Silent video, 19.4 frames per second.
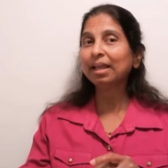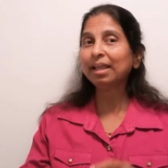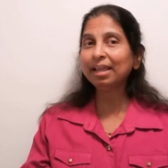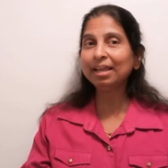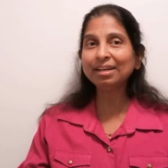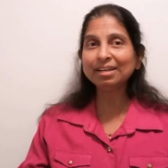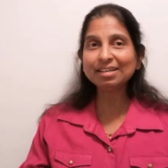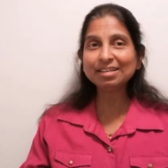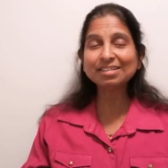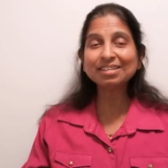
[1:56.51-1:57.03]

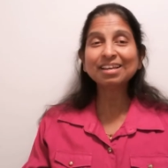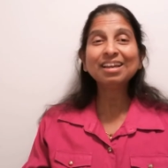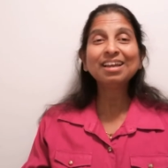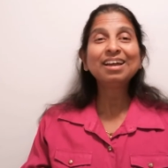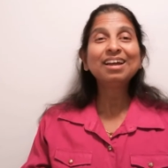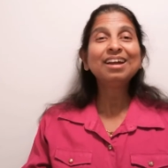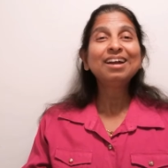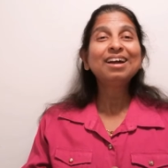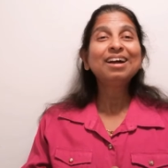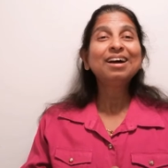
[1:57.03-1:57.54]
It is
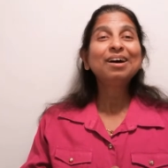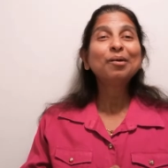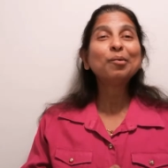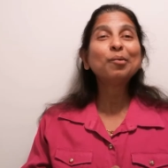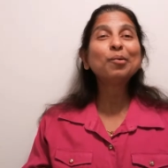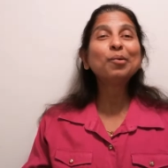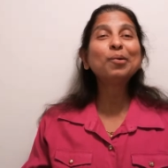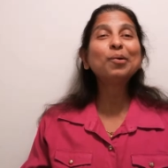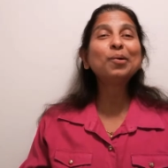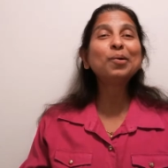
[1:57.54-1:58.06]

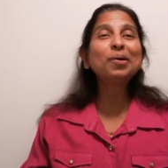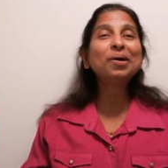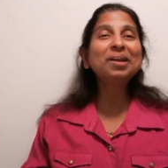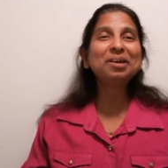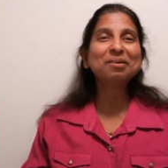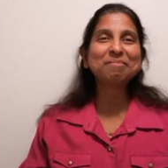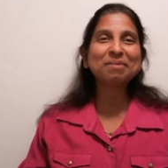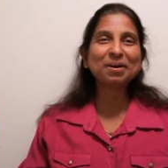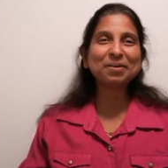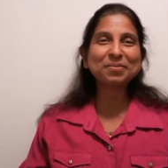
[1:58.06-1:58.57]

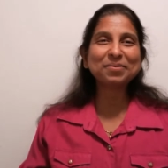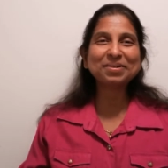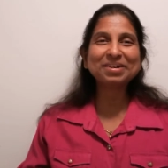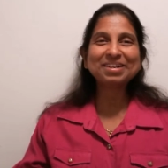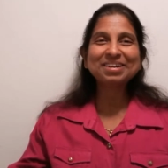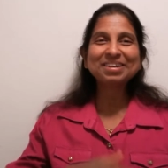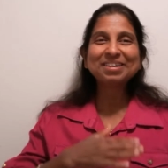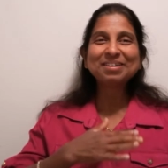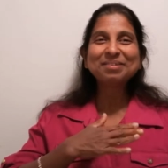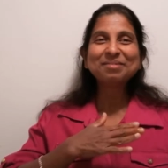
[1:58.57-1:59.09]
all
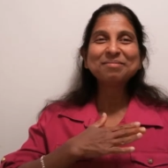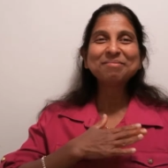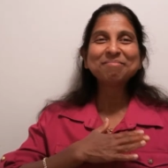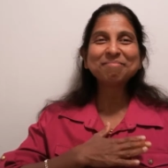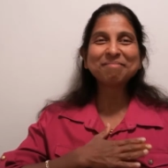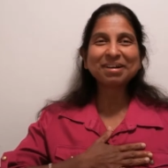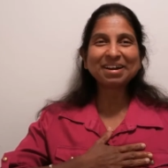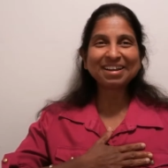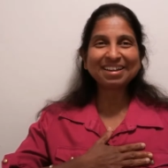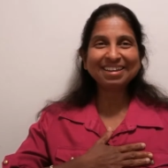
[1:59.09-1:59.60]
about
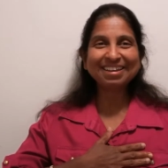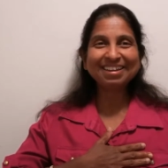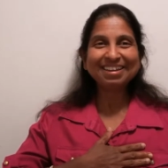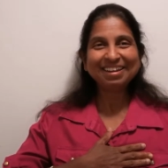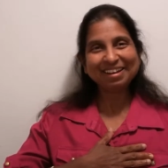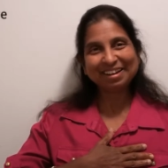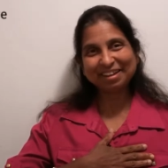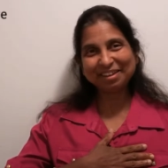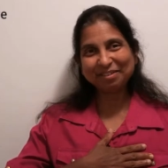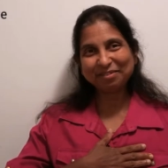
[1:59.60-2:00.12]
my
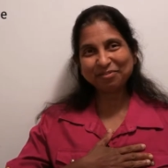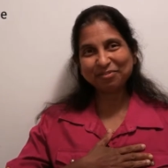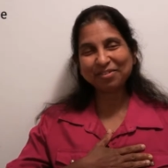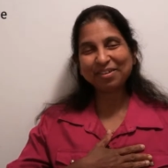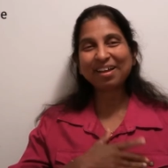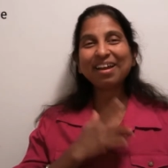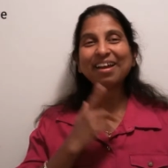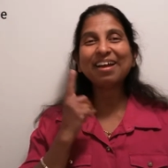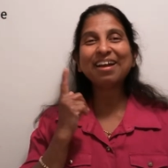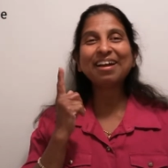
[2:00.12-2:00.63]
life
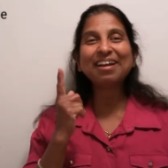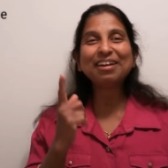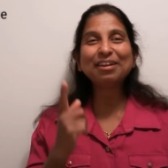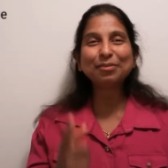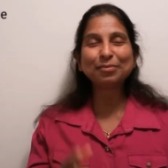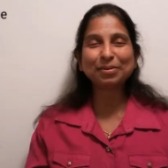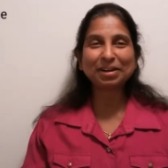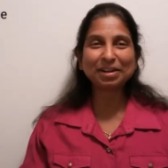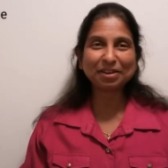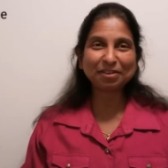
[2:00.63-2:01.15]

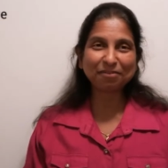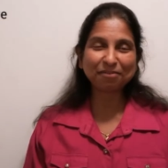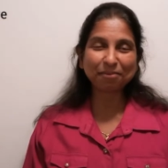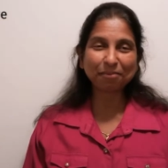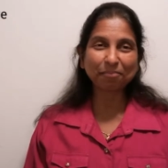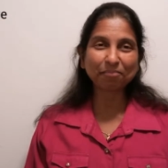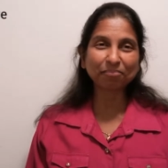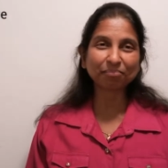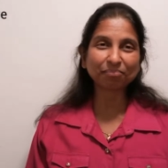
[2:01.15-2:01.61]
and your life.